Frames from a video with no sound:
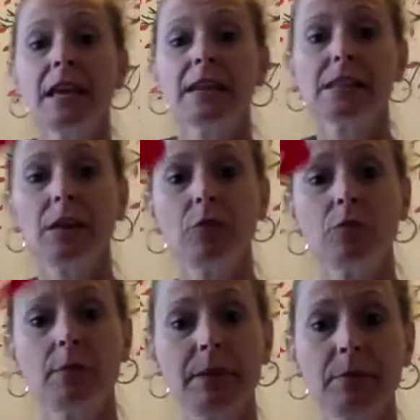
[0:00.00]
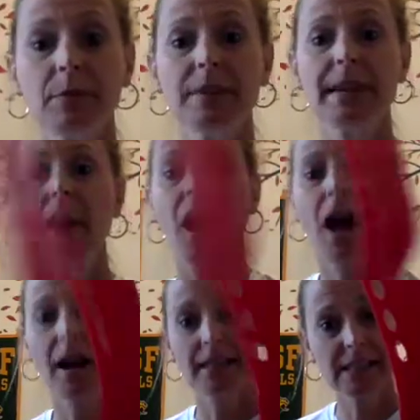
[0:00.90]
So remember that a
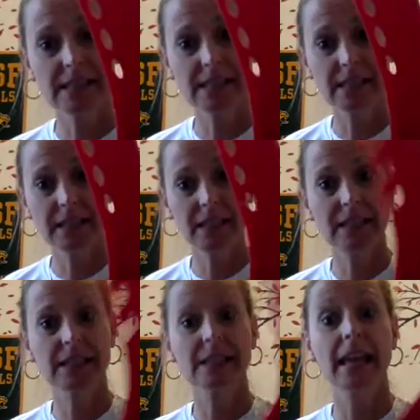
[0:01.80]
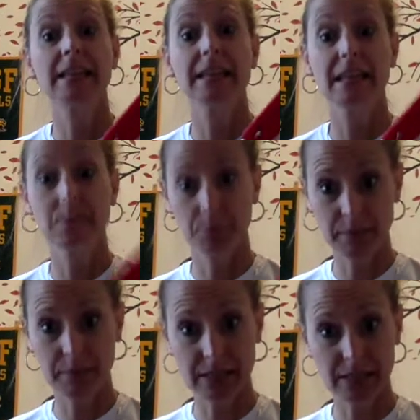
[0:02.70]
hockey stick is an
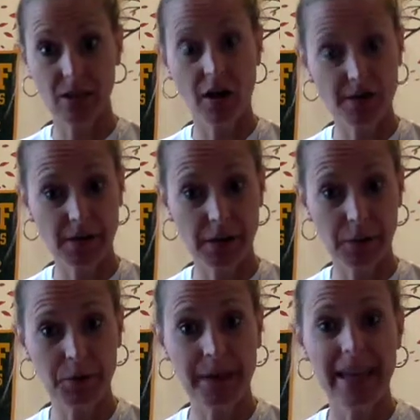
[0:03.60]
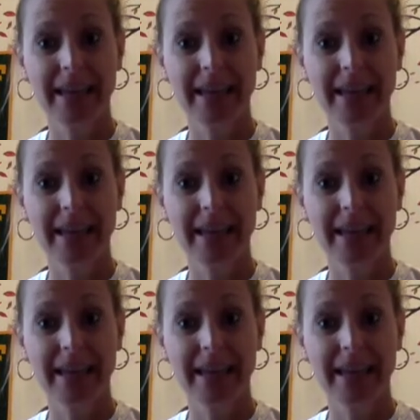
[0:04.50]
implement also,